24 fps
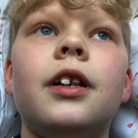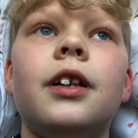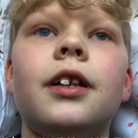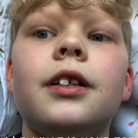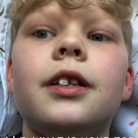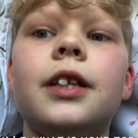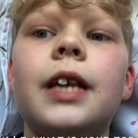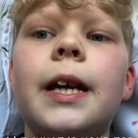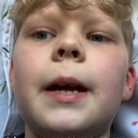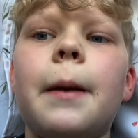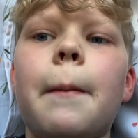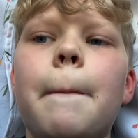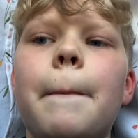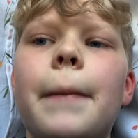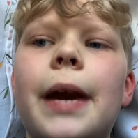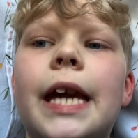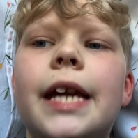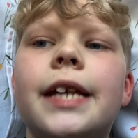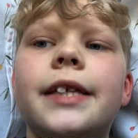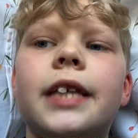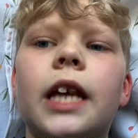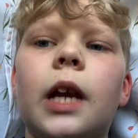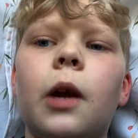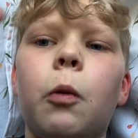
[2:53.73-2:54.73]

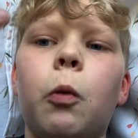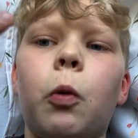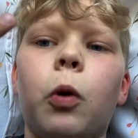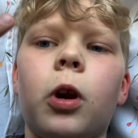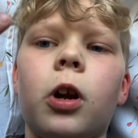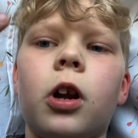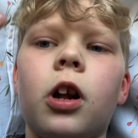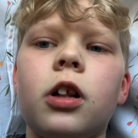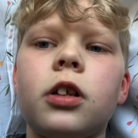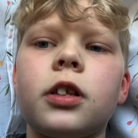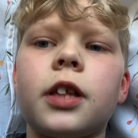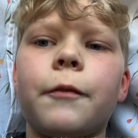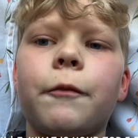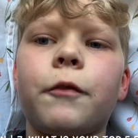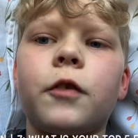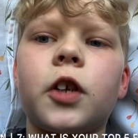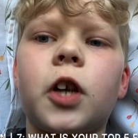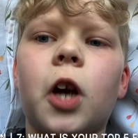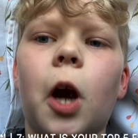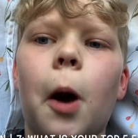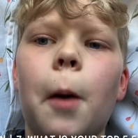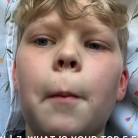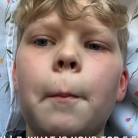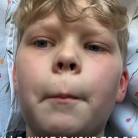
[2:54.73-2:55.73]
Amazing World of
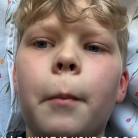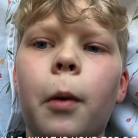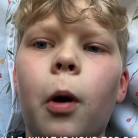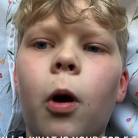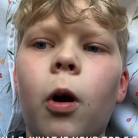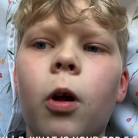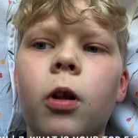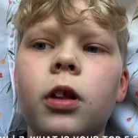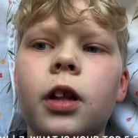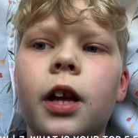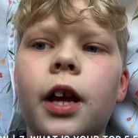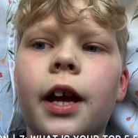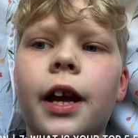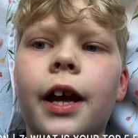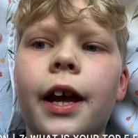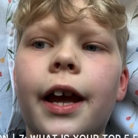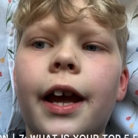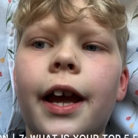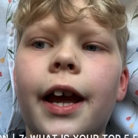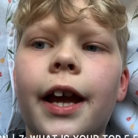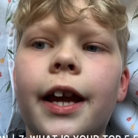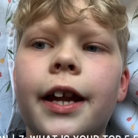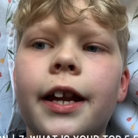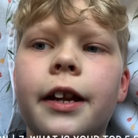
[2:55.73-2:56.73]
Gumball,
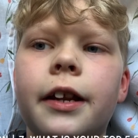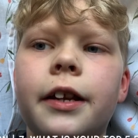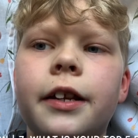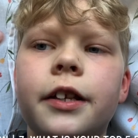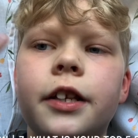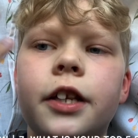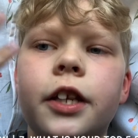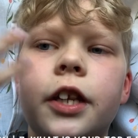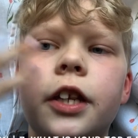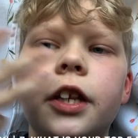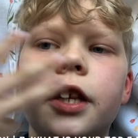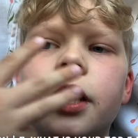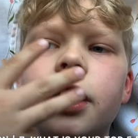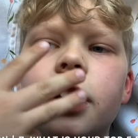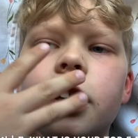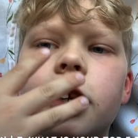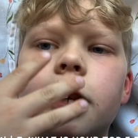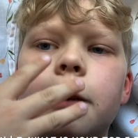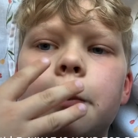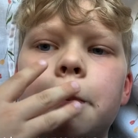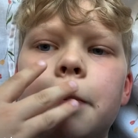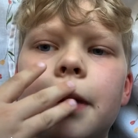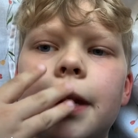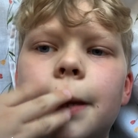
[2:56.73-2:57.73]
and
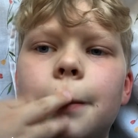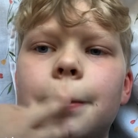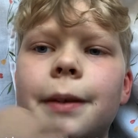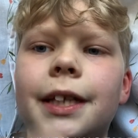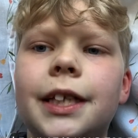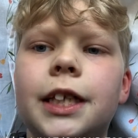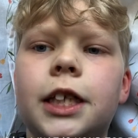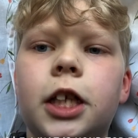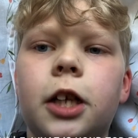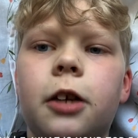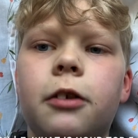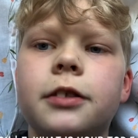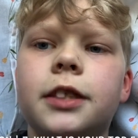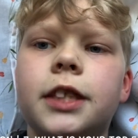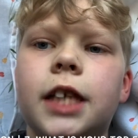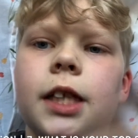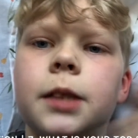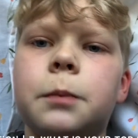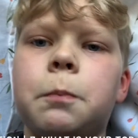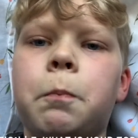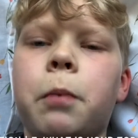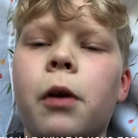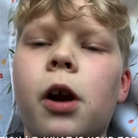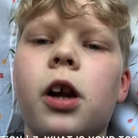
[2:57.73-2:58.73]
baby shows
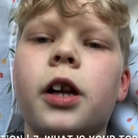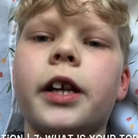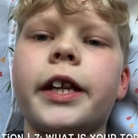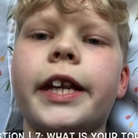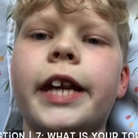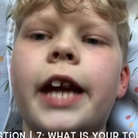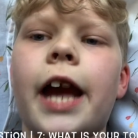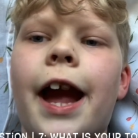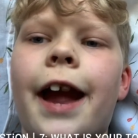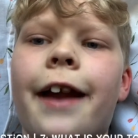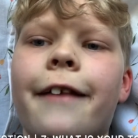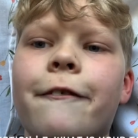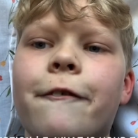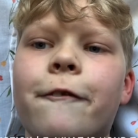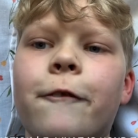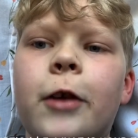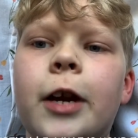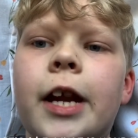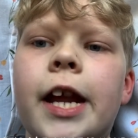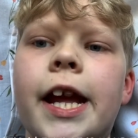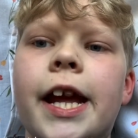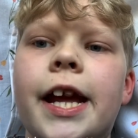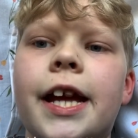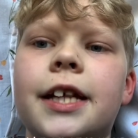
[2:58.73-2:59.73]
as Barney and
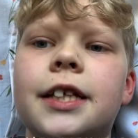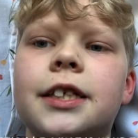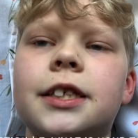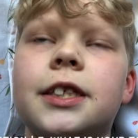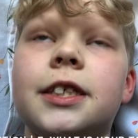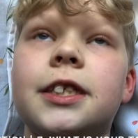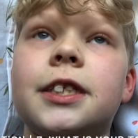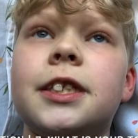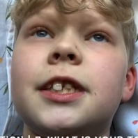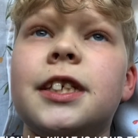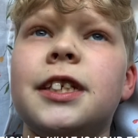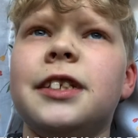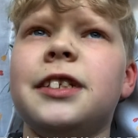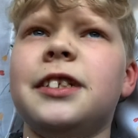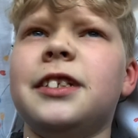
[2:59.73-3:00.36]
Friends.